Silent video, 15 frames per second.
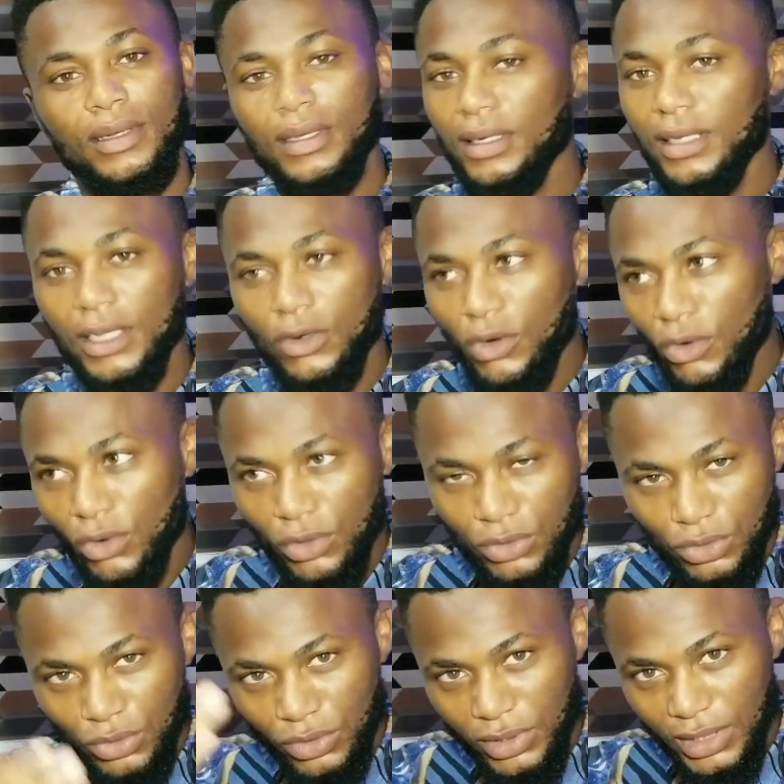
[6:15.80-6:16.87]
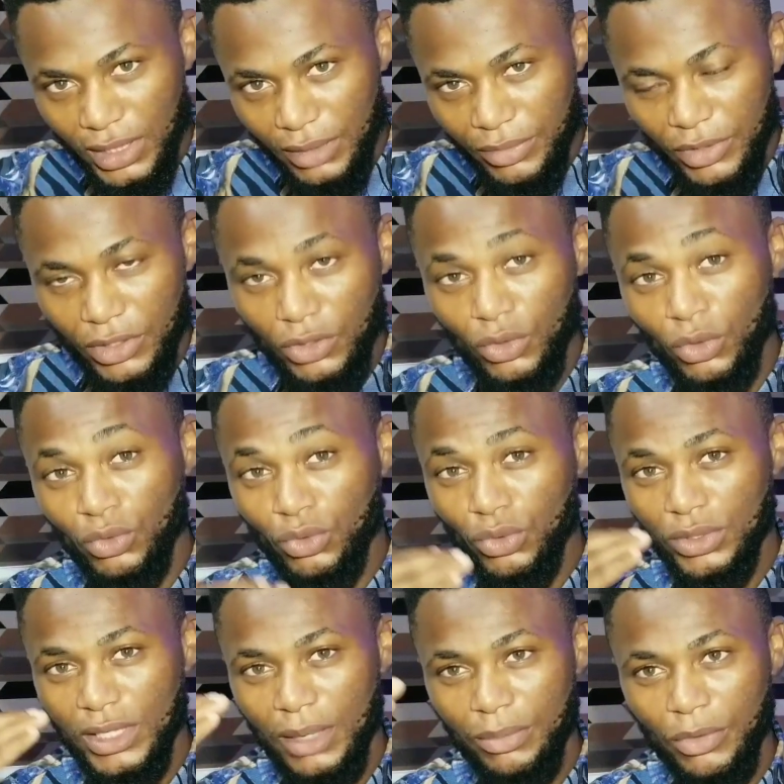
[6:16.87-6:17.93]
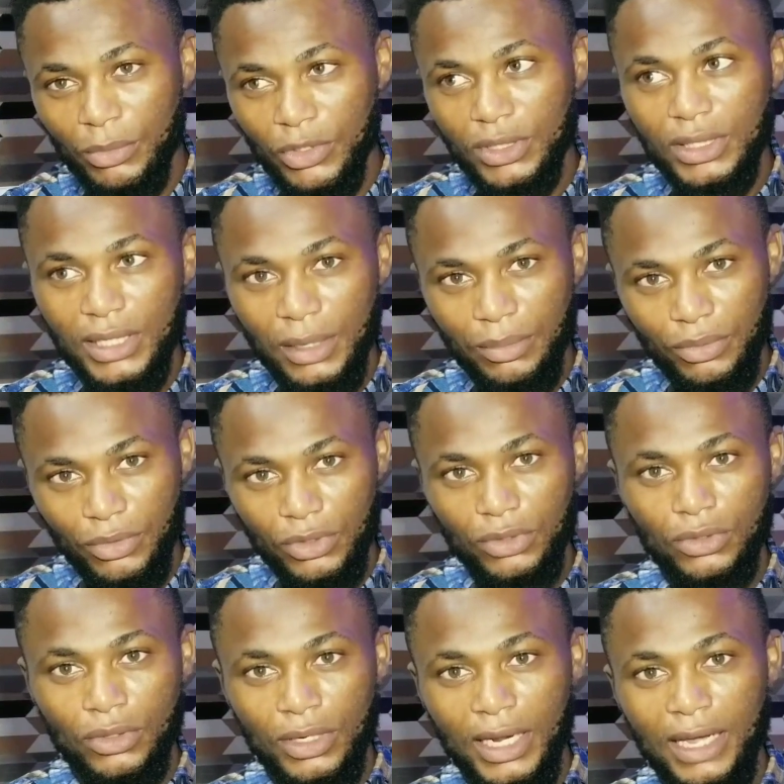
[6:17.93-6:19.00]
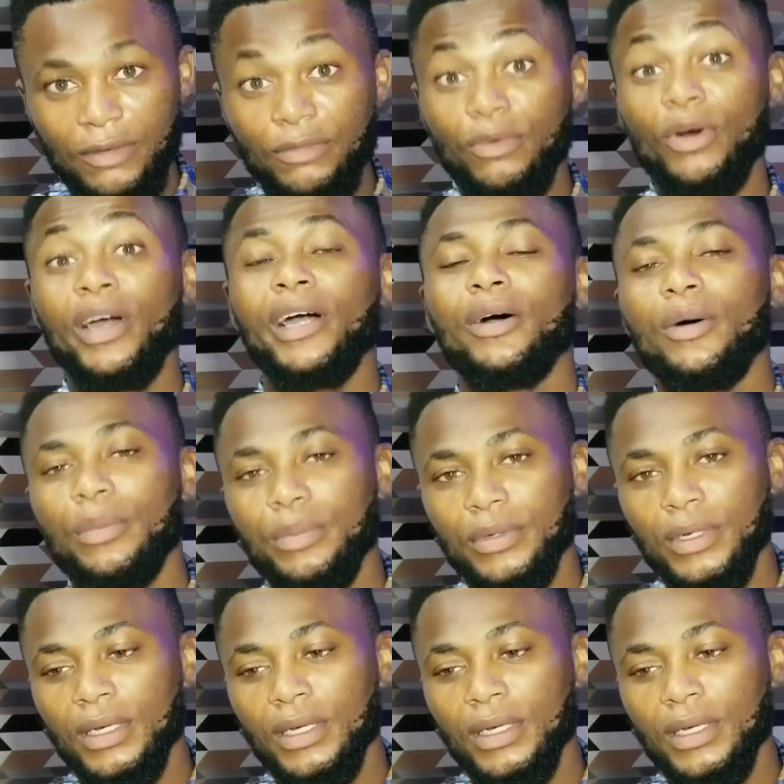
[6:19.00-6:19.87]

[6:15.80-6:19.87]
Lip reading: They don't run to those celebrities or those that are promoting their products online for help.